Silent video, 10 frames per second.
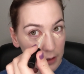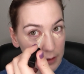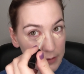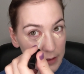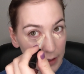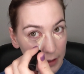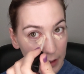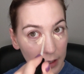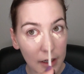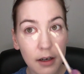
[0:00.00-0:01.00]
inside
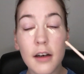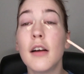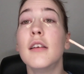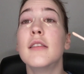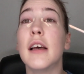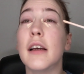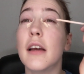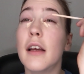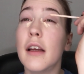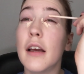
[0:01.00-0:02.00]
here because that
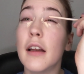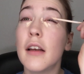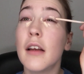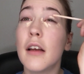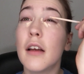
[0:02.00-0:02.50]
can get